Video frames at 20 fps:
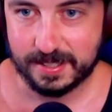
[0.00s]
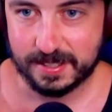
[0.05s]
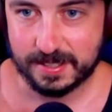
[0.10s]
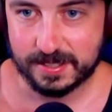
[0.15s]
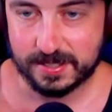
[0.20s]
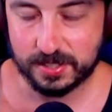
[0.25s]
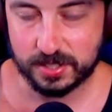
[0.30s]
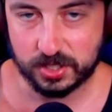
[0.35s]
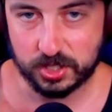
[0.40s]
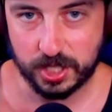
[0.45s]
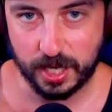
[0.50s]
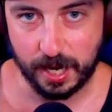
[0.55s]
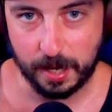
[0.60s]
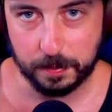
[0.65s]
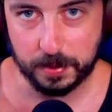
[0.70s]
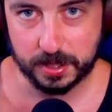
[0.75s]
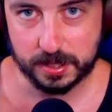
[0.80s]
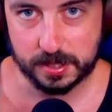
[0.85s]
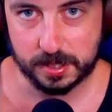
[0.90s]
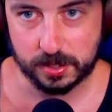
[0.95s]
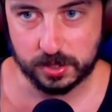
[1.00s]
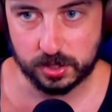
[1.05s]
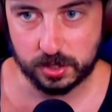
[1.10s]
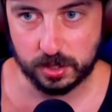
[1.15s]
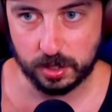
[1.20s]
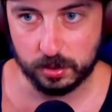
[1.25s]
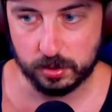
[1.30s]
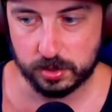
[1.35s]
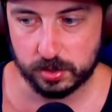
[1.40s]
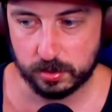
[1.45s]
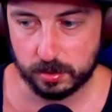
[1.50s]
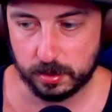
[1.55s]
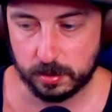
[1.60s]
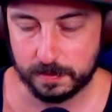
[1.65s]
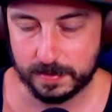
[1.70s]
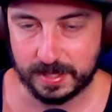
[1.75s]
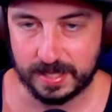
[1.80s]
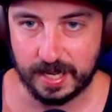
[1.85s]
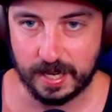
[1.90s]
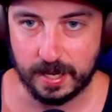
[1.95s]
The chapel is its ghost
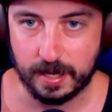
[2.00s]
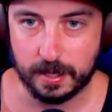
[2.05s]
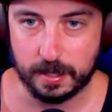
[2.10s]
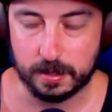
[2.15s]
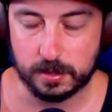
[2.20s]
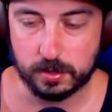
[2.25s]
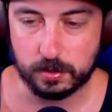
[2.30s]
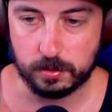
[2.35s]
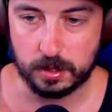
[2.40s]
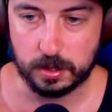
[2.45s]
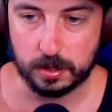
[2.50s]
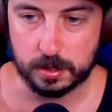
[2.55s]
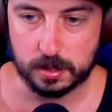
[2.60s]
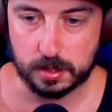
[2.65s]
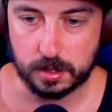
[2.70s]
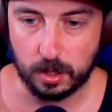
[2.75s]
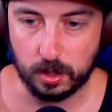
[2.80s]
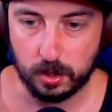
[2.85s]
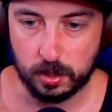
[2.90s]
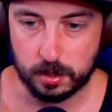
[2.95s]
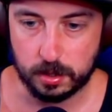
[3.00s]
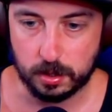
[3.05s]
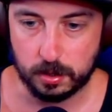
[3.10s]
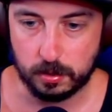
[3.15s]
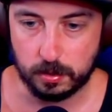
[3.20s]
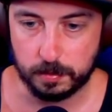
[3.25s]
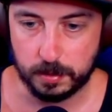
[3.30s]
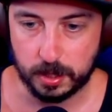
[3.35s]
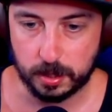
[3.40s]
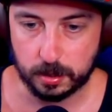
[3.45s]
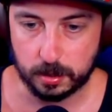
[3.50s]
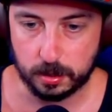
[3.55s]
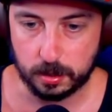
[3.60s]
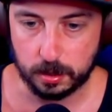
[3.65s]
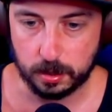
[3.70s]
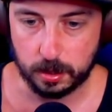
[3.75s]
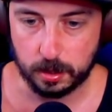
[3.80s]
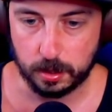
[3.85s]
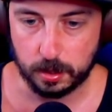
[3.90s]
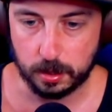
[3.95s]
room? That's really scary, though. I'm not going to
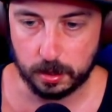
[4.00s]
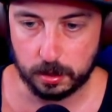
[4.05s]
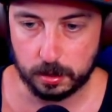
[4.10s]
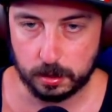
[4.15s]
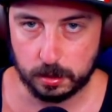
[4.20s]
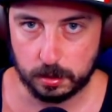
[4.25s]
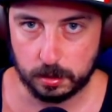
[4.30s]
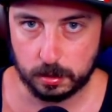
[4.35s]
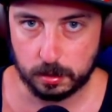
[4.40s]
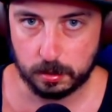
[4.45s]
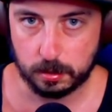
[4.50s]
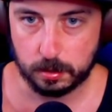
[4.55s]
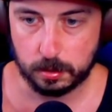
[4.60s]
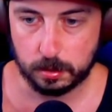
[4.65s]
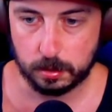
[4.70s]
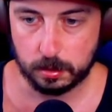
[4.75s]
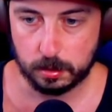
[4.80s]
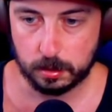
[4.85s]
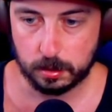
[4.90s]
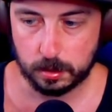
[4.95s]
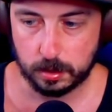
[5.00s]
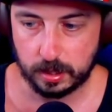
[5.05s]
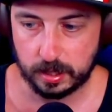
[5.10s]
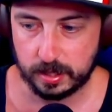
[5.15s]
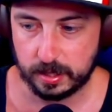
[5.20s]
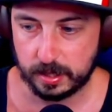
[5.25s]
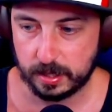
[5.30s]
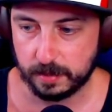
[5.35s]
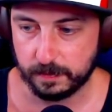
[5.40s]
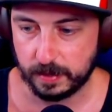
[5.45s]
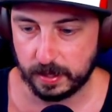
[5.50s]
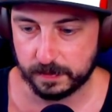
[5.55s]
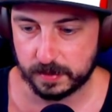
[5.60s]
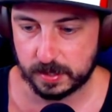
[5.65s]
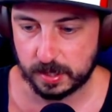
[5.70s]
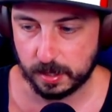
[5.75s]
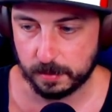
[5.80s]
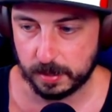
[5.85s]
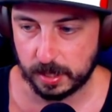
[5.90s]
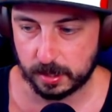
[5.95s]
lie. I don't even have
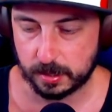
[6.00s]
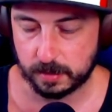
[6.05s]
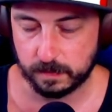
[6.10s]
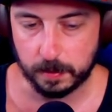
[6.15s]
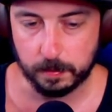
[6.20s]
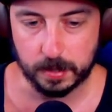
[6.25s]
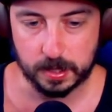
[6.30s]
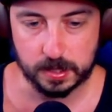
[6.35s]
time to activate my